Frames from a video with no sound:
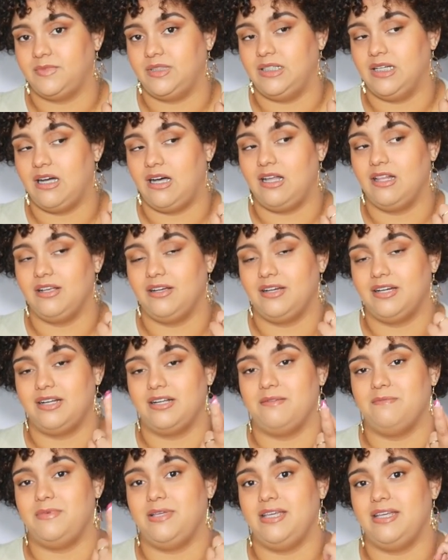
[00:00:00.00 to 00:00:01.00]
y'all are going
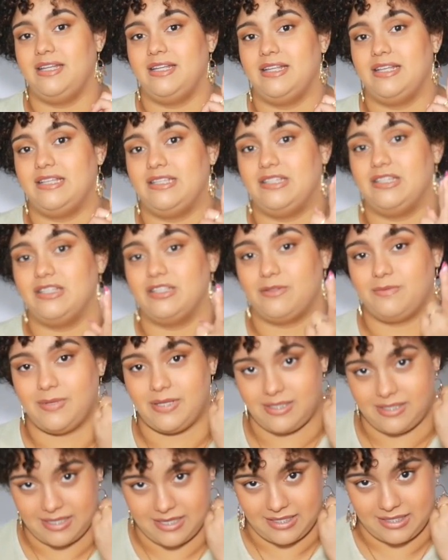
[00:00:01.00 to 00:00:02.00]
to be in each other's
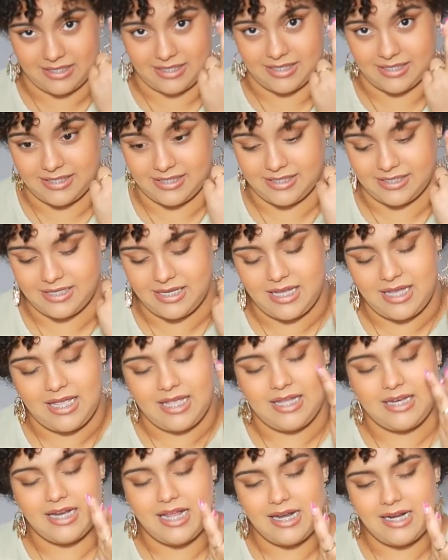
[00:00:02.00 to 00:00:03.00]
space like this.
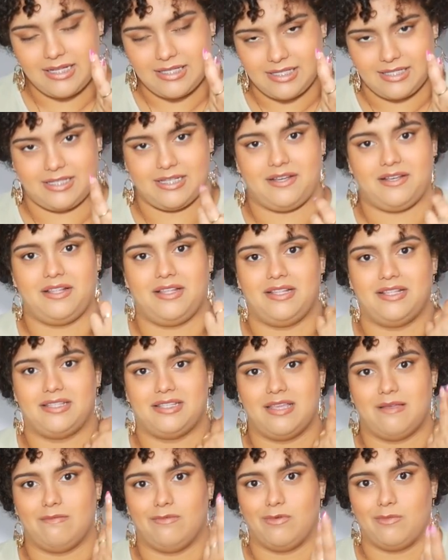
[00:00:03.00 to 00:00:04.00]
Not necessarily in the
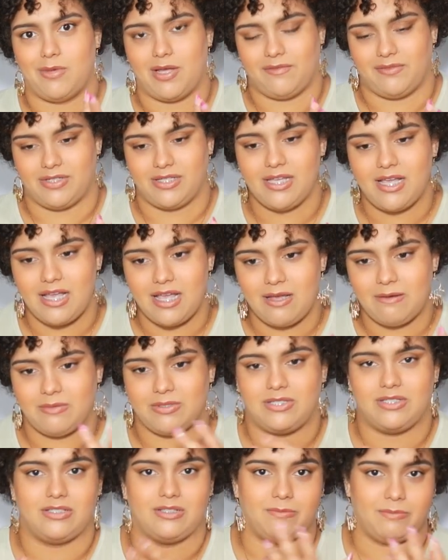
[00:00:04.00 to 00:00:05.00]
same room every time,
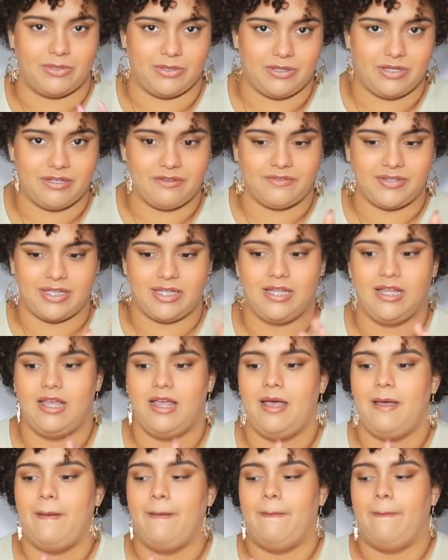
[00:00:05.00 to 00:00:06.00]
which is the beauty of it,
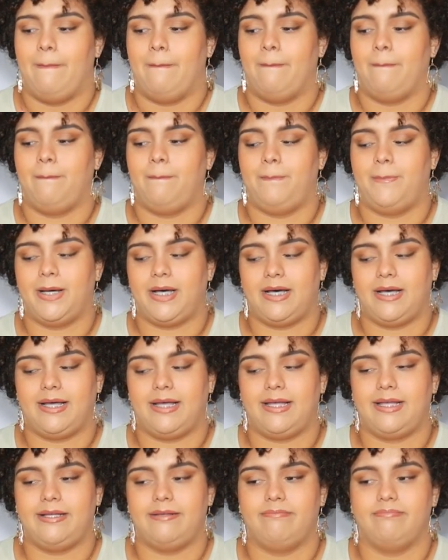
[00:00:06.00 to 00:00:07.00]

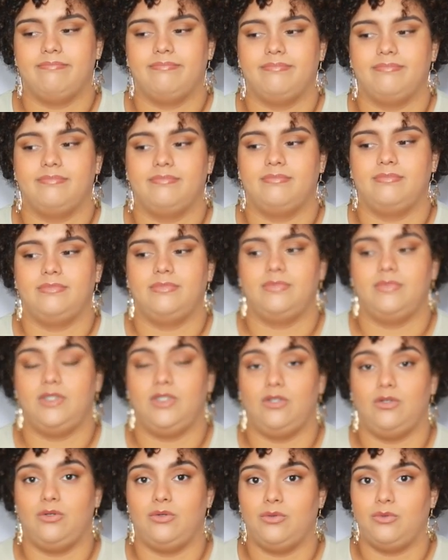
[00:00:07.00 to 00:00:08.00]
but
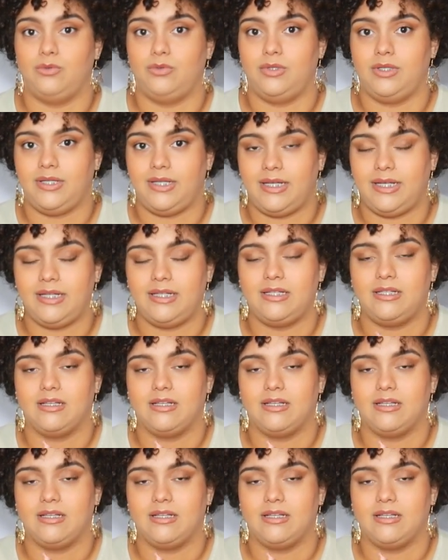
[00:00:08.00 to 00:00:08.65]
you need